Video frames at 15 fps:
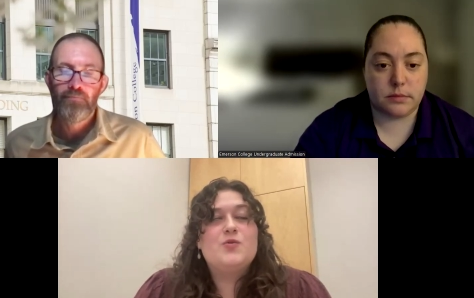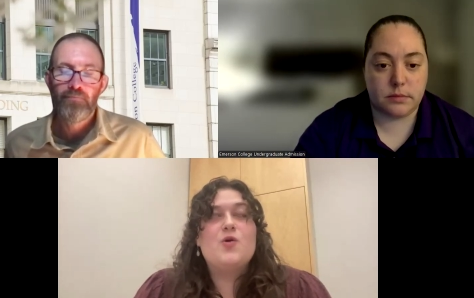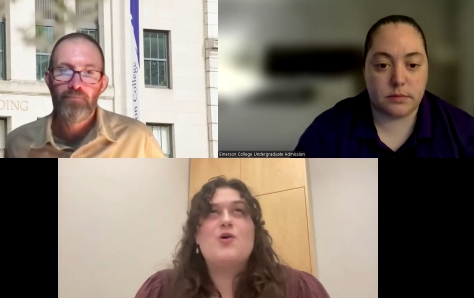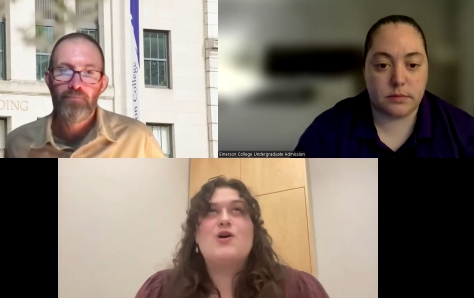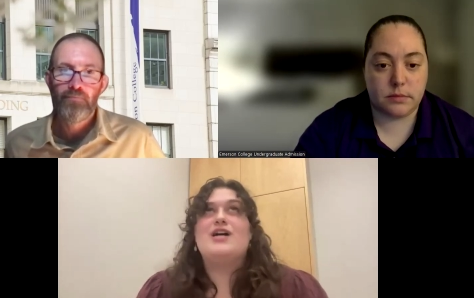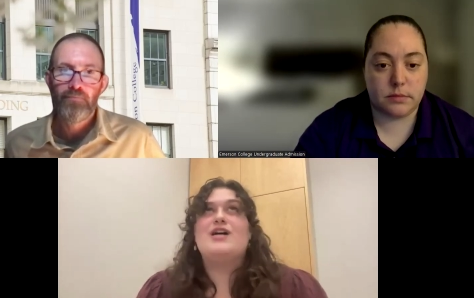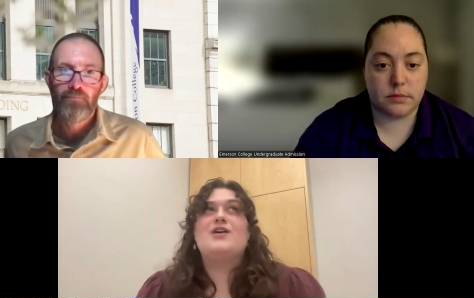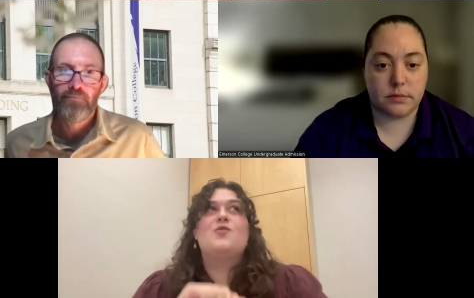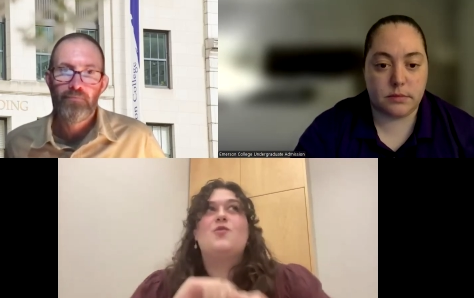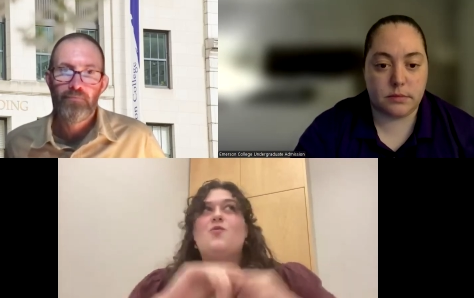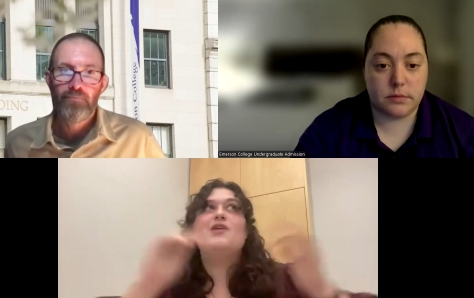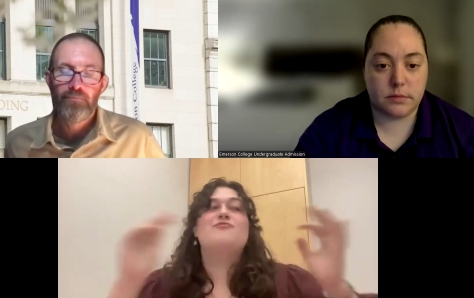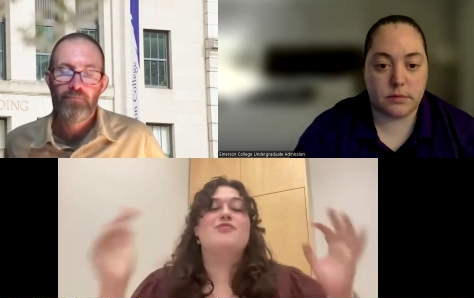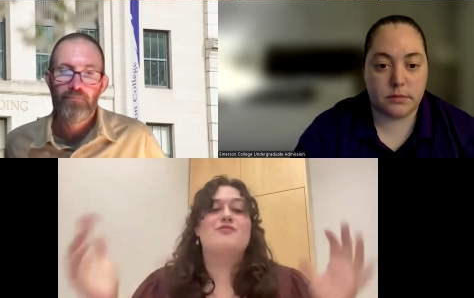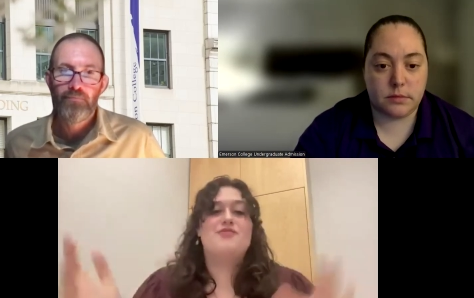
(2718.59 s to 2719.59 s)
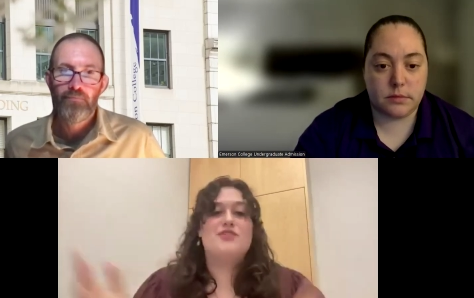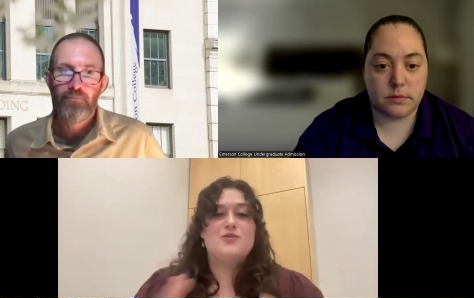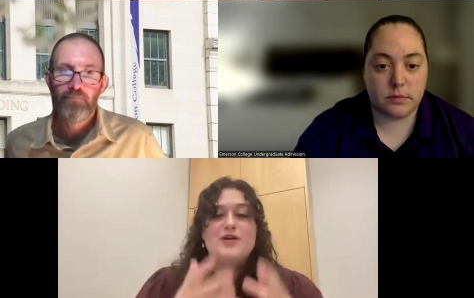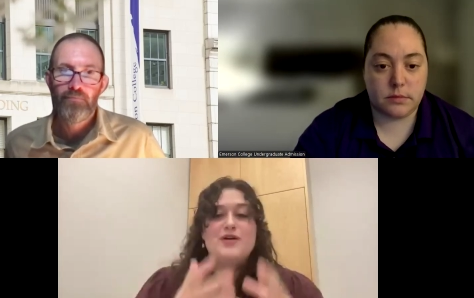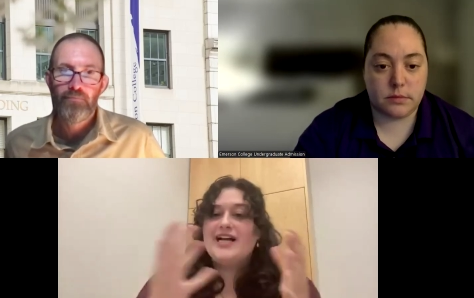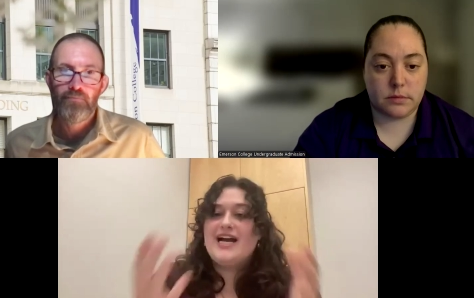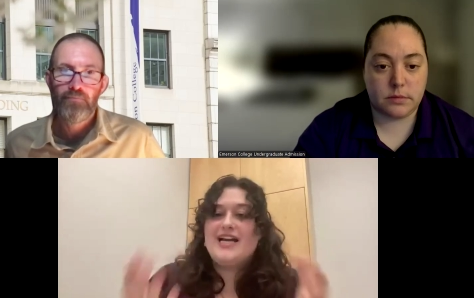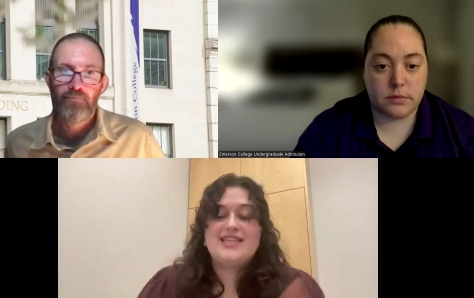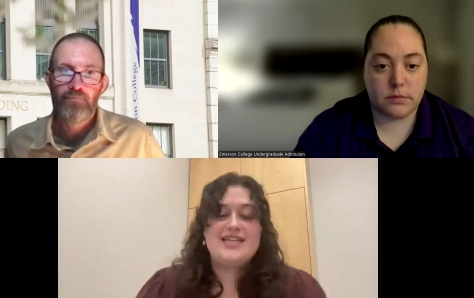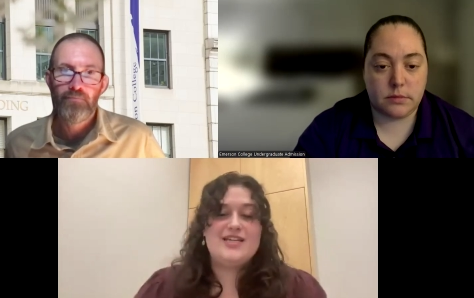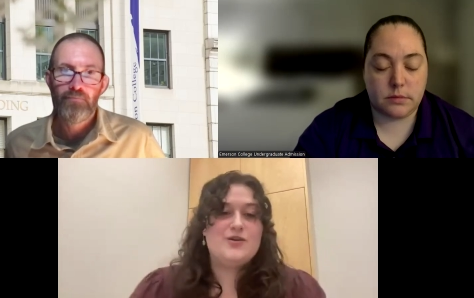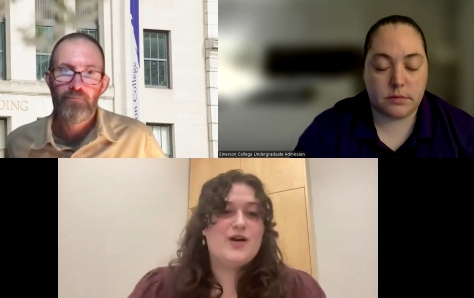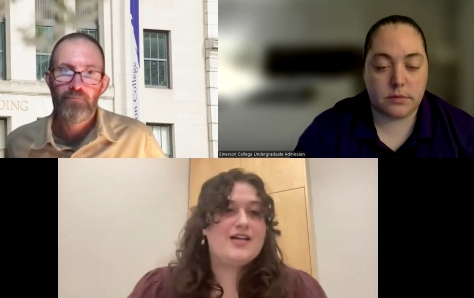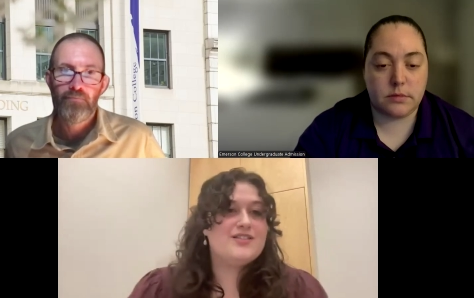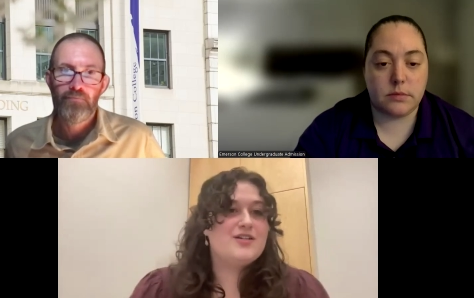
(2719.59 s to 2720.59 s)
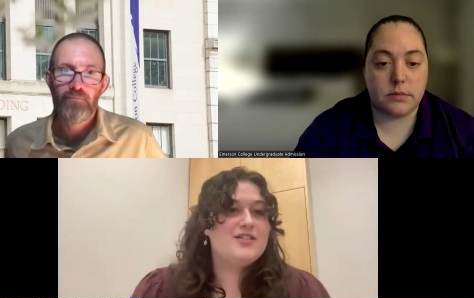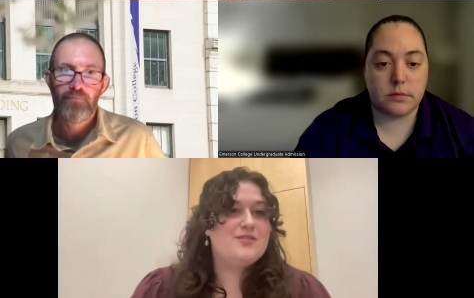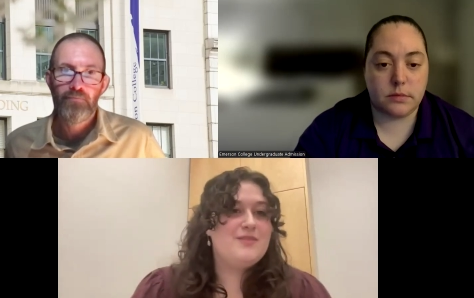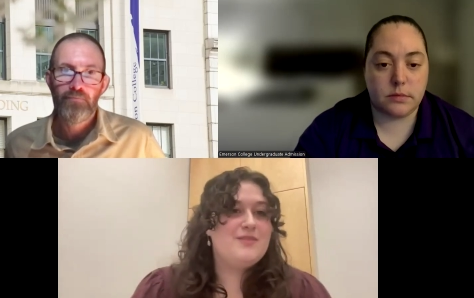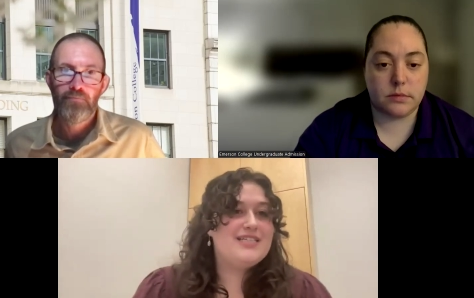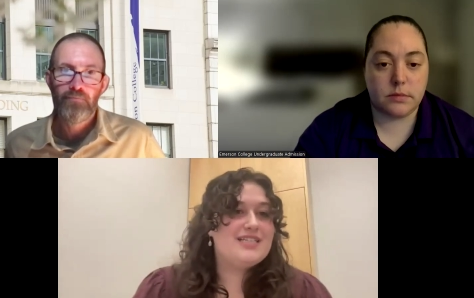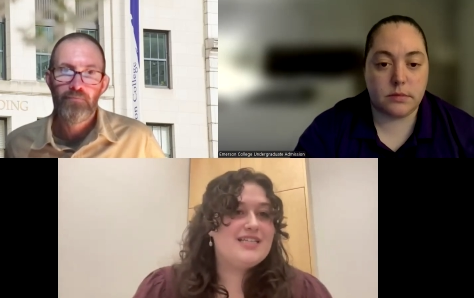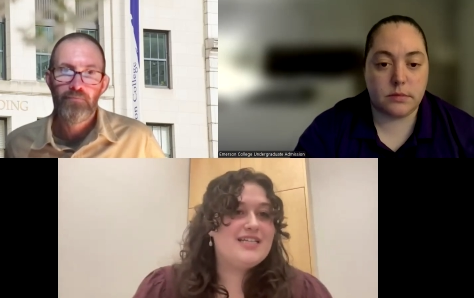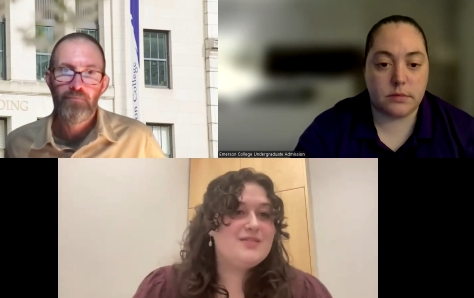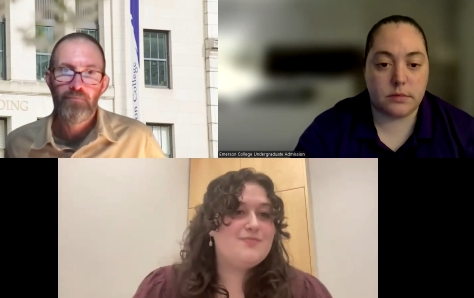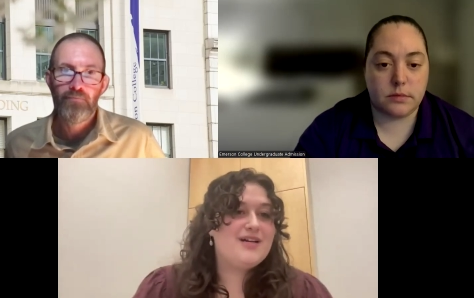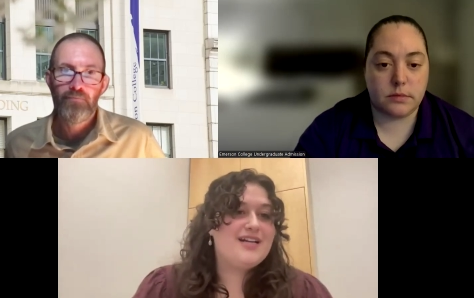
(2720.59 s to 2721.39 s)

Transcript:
Speaker 1: or when reviewing, I think you guys could speak to this,